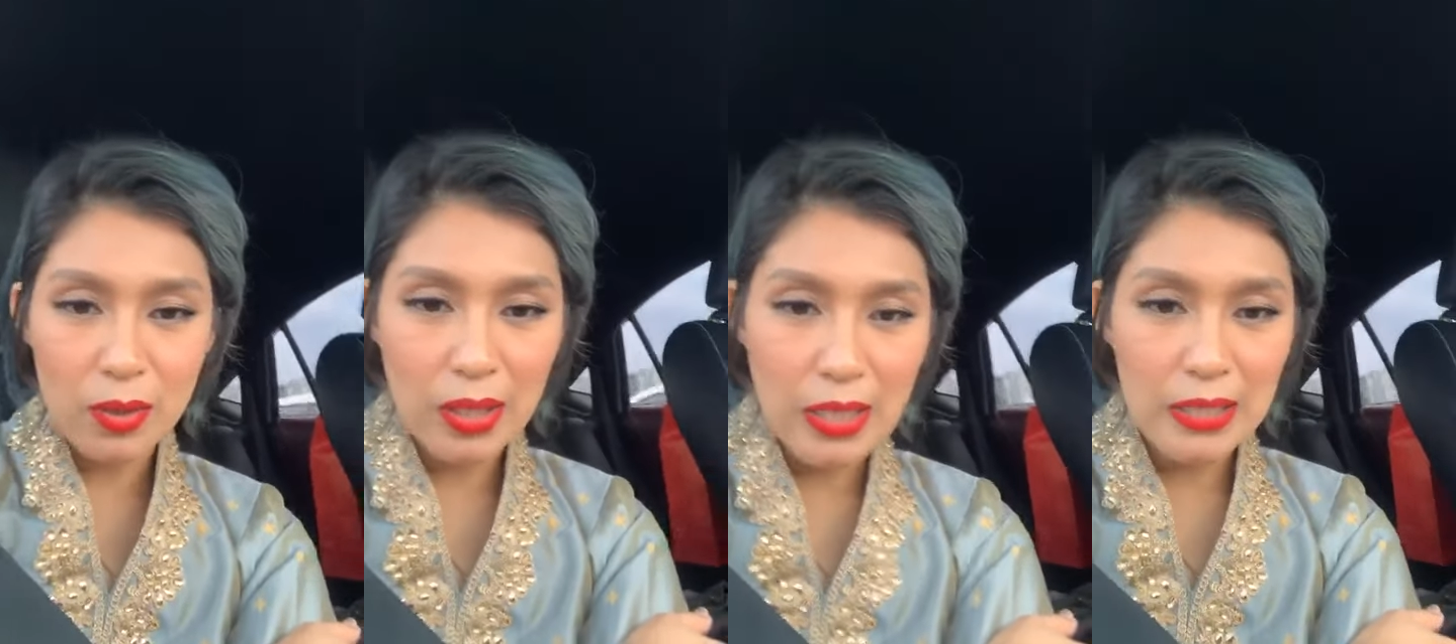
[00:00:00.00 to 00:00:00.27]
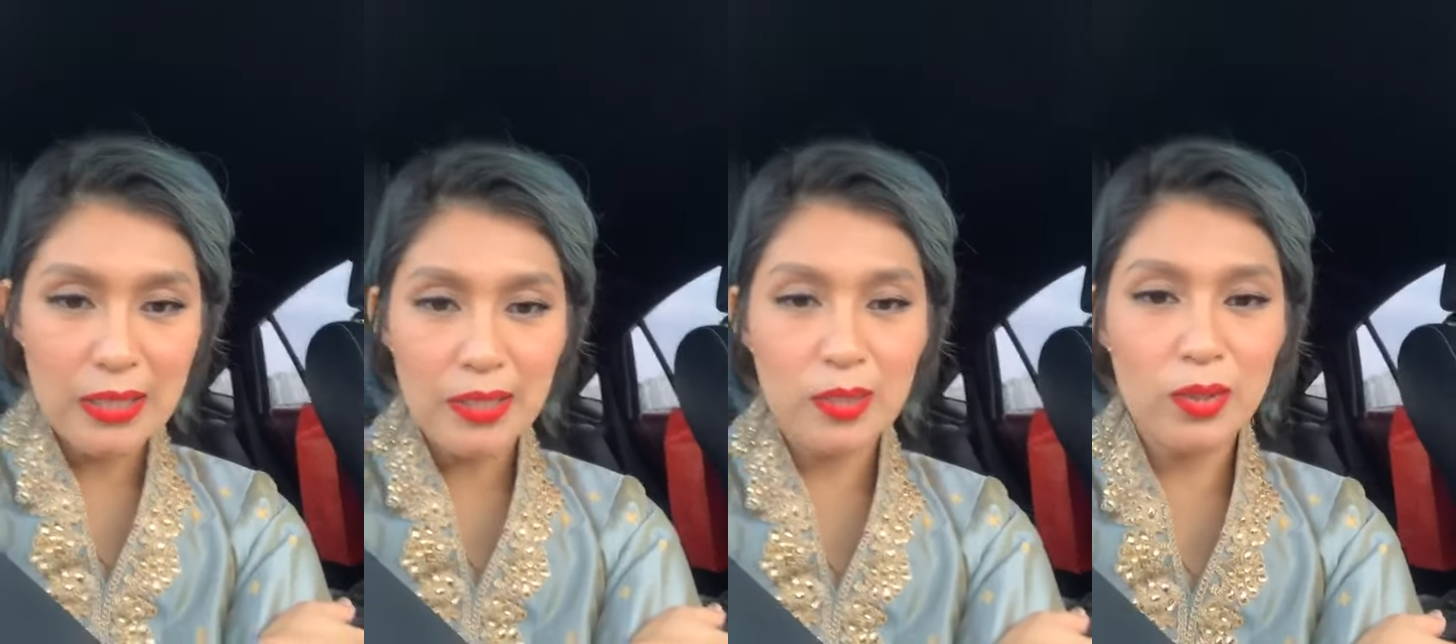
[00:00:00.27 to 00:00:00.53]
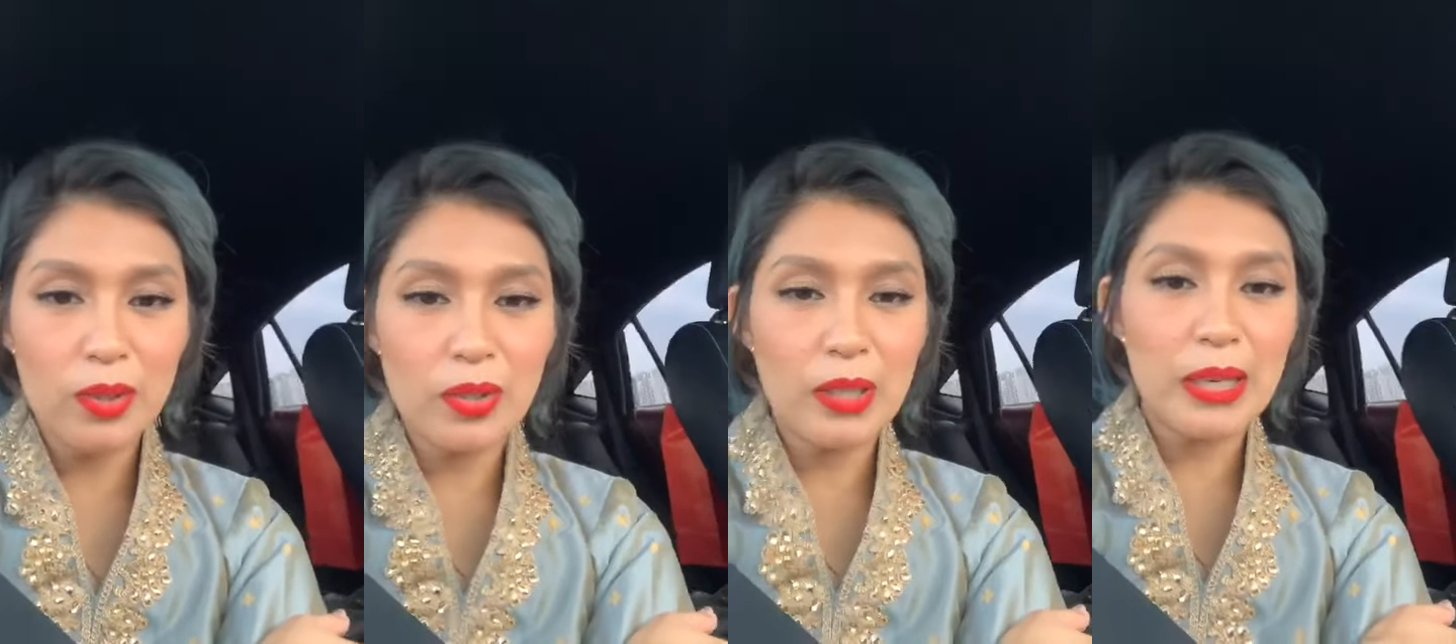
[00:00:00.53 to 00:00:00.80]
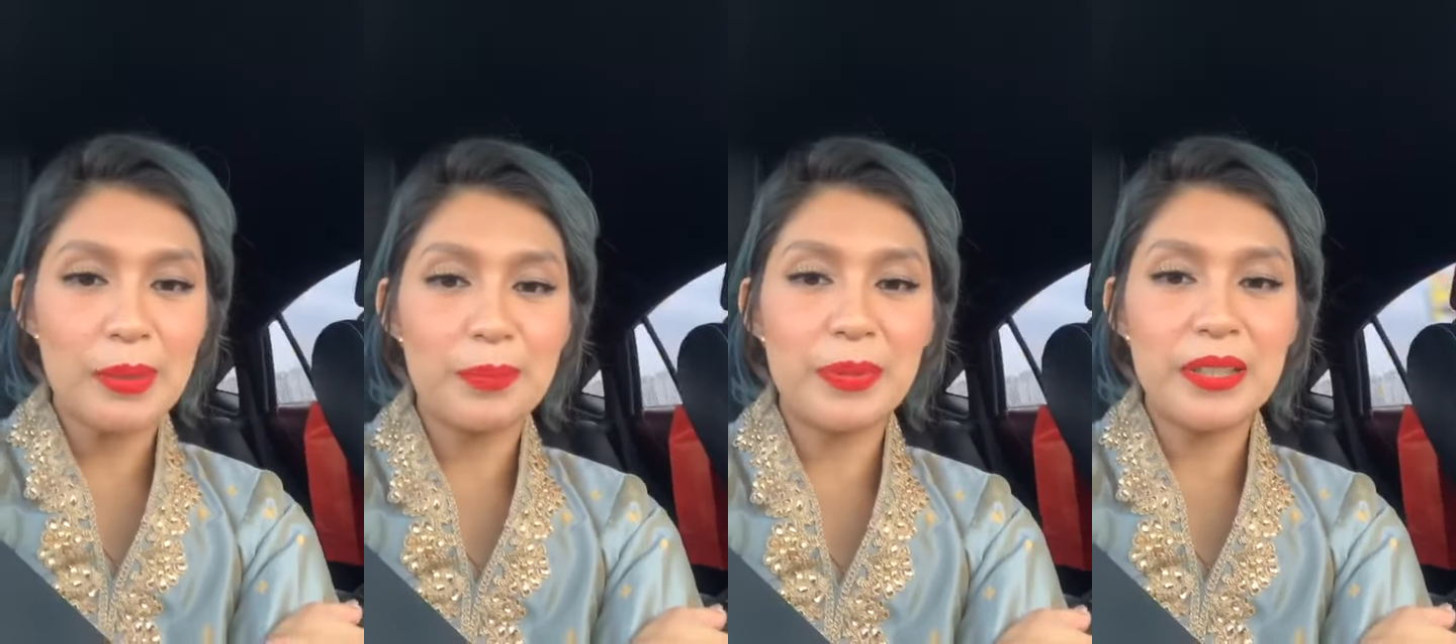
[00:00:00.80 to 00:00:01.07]
kali.
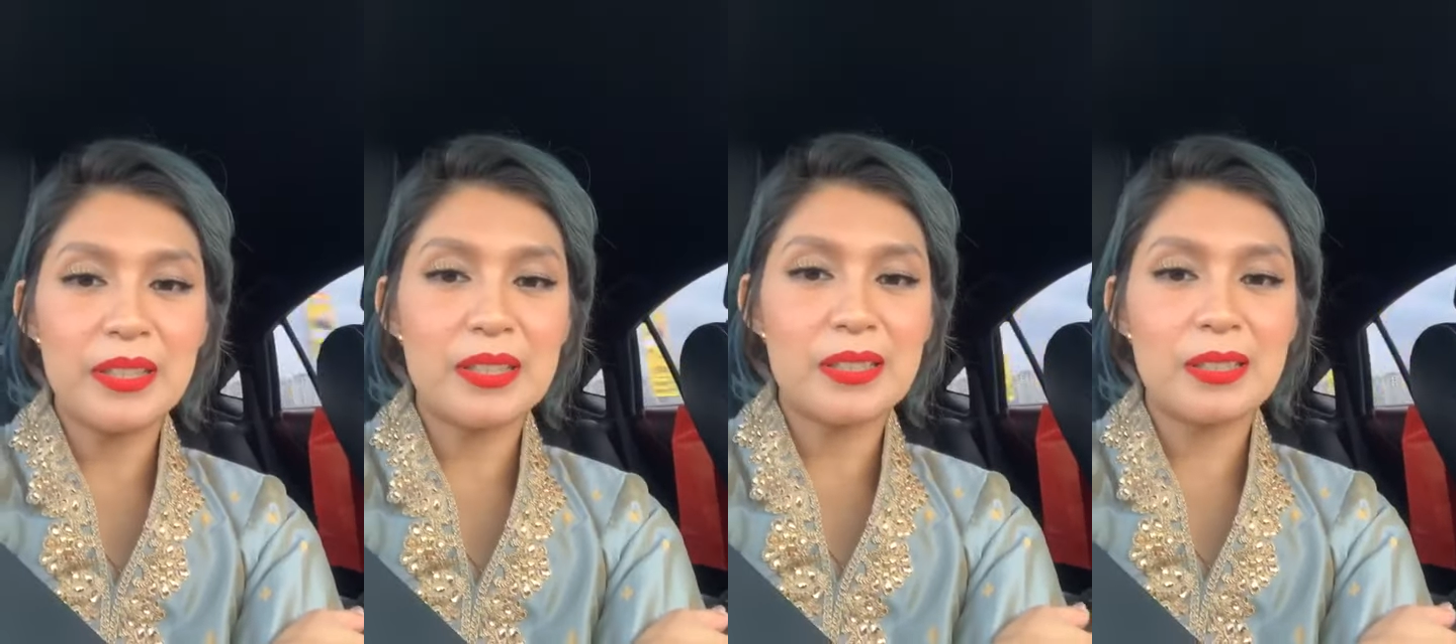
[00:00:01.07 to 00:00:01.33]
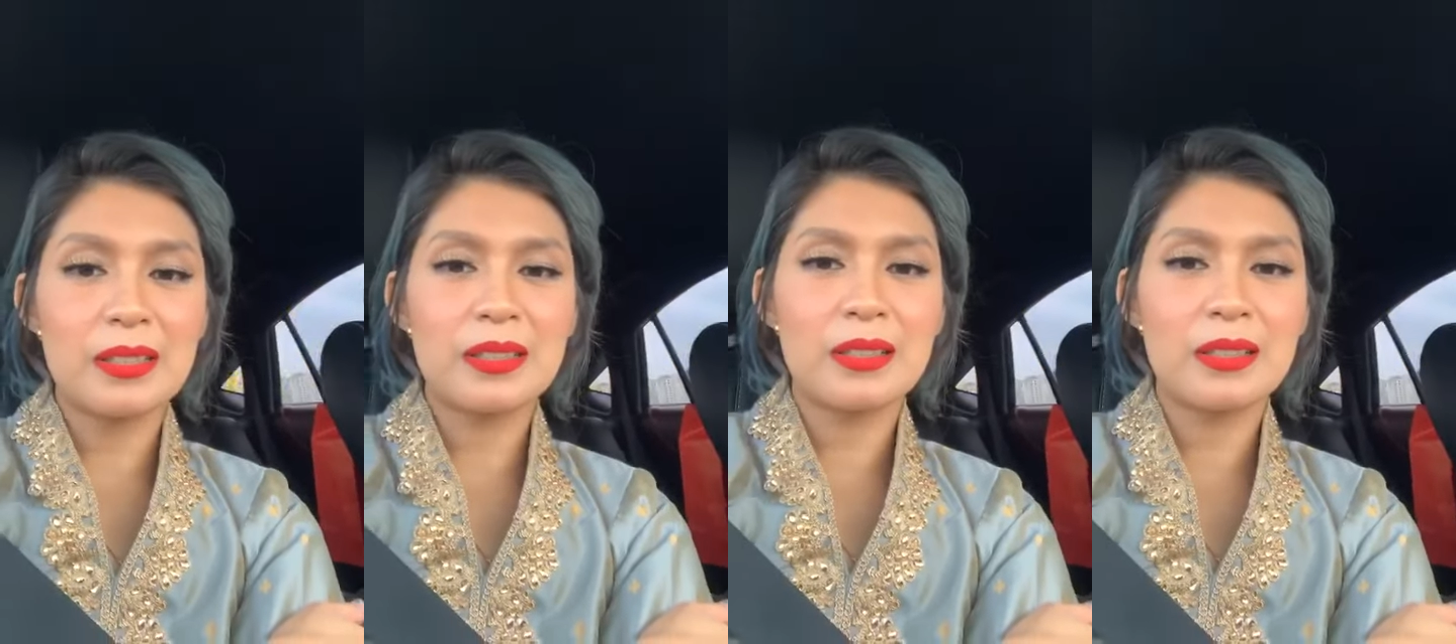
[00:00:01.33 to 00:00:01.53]
Tolonglah please.